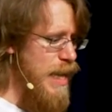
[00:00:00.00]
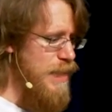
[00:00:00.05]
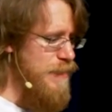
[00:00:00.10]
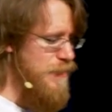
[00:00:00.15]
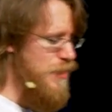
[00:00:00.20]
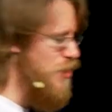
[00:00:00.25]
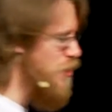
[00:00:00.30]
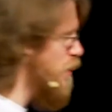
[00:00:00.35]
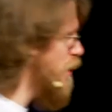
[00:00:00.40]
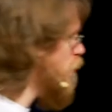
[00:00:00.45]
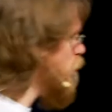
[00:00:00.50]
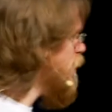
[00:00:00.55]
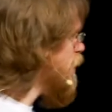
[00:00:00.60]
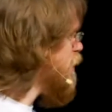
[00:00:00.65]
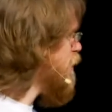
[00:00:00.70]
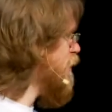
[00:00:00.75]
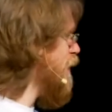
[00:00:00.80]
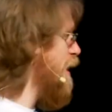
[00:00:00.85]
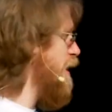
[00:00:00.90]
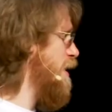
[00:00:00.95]
So then we
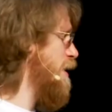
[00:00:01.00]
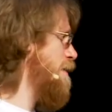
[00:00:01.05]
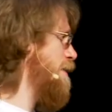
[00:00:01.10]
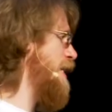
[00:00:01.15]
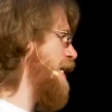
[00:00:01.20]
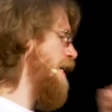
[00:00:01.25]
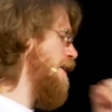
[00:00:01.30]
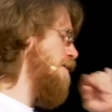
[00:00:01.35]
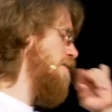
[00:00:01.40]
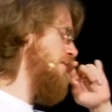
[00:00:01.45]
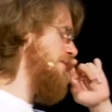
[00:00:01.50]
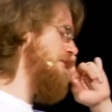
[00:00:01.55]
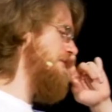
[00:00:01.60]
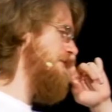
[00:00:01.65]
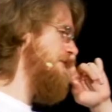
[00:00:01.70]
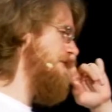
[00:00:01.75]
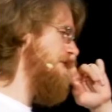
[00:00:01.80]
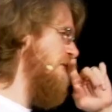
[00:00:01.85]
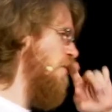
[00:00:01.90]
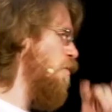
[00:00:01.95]
decided that
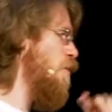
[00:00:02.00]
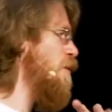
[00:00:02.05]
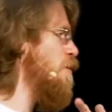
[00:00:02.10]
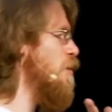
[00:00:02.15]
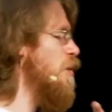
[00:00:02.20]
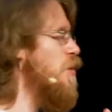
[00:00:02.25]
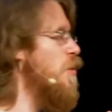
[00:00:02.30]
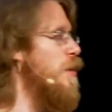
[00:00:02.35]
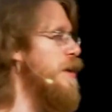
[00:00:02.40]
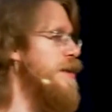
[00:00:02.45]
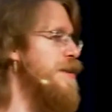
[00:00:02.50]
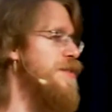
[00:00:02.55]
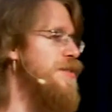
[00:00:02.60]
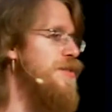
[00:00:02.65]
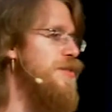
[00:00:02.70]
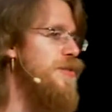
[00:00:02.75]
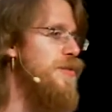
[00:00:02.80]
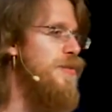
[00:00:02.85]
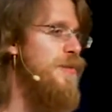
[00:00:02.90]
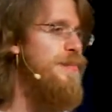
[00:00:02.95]
we were going
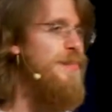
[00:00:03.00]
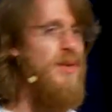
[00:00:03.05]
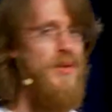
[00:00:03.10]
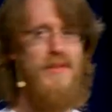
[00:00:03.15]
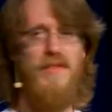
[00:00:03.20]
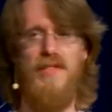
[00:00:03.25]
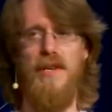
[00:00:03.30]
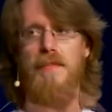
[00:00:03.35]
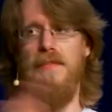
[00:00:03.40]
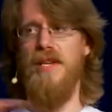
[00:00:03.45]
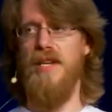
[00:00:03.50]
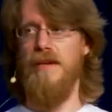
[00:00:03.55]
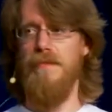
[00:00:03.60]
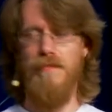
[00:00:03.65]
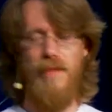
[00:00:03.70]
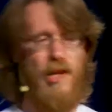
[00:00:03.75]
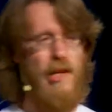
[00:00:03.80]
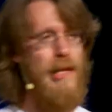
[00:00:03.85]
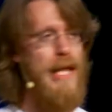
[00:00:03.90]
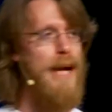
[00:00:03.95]
to build something
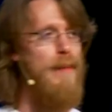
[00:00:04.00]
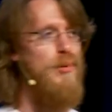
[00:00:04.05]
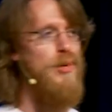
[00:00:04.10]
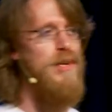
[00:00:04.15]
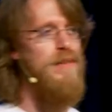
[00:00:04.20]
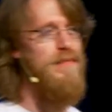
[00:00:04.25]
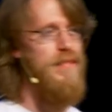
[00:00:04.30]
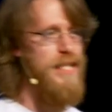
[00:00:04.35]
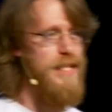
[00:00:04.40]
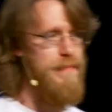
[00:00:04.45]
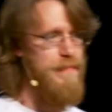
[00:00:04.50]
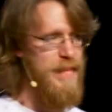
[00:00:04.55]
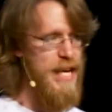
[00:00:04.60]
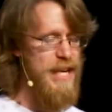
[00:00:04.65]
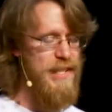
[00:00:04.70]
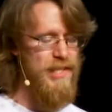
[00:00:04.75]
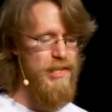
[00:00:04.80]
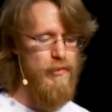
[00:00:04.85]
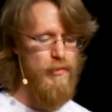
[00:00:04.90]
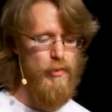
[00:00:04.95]
collaboratively
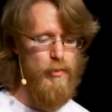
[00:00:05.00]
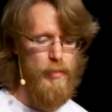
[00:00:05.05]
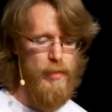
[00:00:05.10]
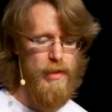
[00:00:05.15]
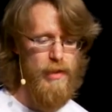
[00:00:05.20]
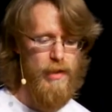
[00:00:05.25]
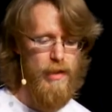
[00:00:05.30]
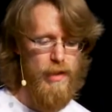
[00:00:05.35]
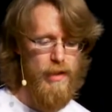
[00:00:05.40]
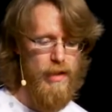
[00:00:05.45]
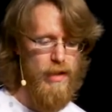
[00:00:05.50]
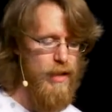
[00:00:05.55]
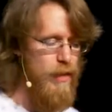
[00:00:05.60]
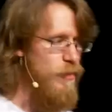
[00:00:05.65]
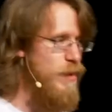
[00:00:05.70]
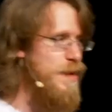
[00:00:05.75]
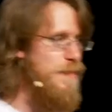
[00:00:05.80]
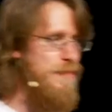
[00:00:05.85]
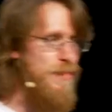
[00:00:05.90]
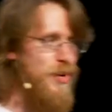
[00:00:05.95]
as a group.
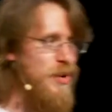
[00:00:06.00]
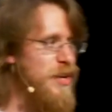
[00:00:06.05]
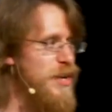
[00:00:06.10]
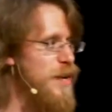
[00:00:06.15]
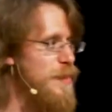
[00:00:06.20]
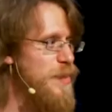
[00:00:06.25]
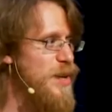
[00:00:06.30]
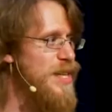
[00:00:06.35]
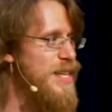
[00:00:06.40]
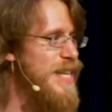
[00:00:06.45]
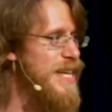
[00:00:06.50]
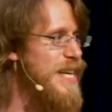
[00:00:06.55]
We put it up on